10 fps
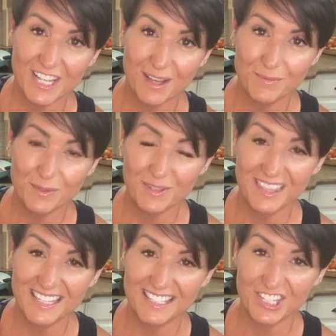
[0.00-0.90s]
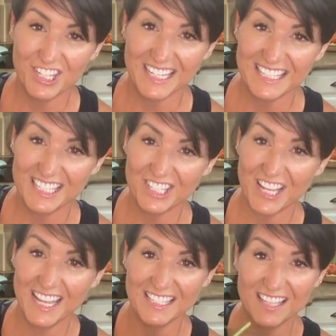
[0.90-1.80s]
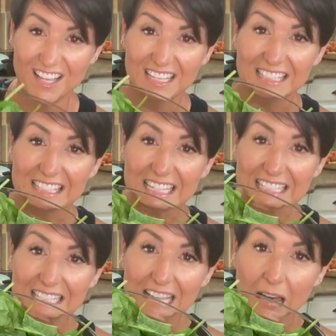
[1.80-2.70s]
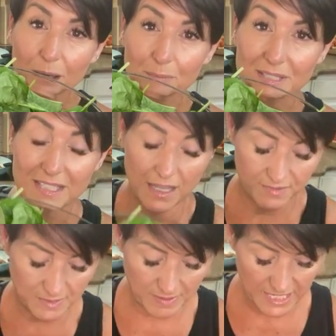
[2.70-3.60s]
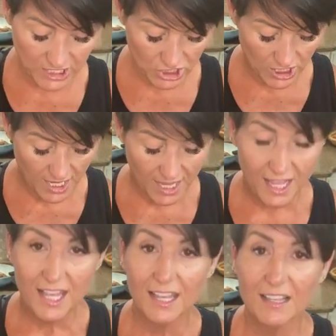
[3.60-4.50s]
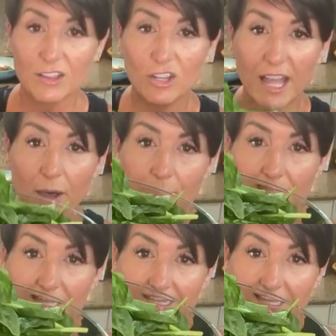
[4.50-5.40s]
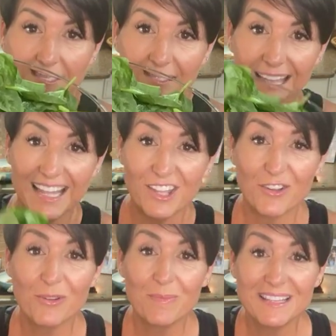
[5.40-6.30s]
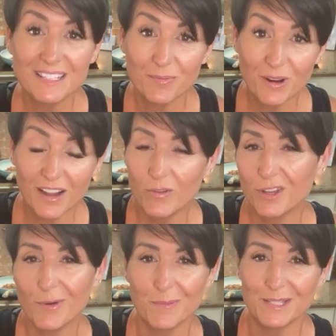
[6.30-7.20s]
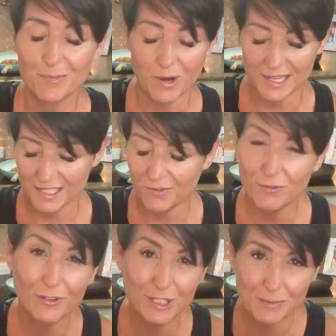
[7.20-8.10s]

comes with this chicken dish, guys. 6 cups of spinach. Look how big. You'll be surprised. Well, you won't be surprised if you've cooked